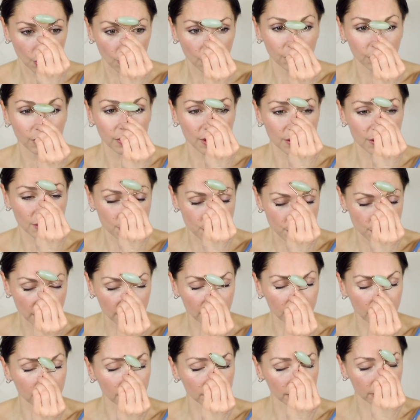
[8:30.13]
on those
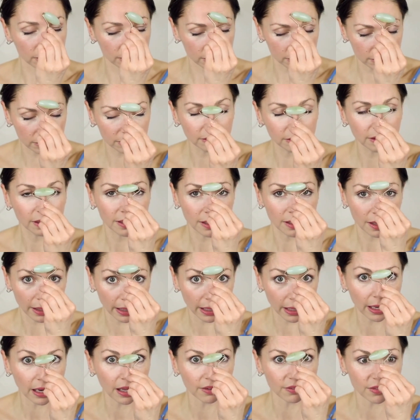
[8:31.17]
middle
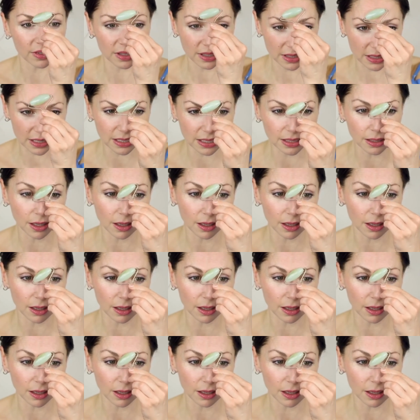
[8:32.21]
11s